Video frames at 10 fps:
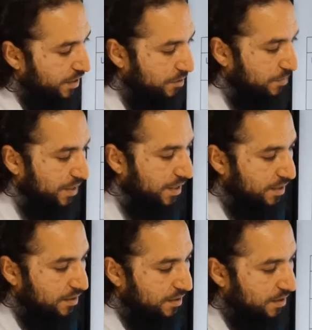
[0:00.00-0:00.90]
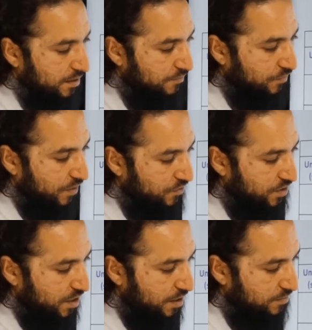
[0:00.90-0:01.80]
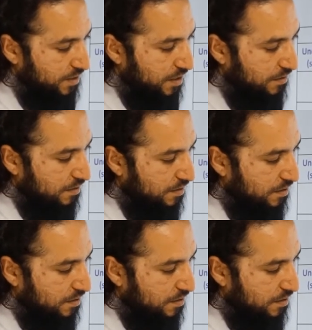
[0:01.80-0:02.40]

in the beginning, if you see Hamzah,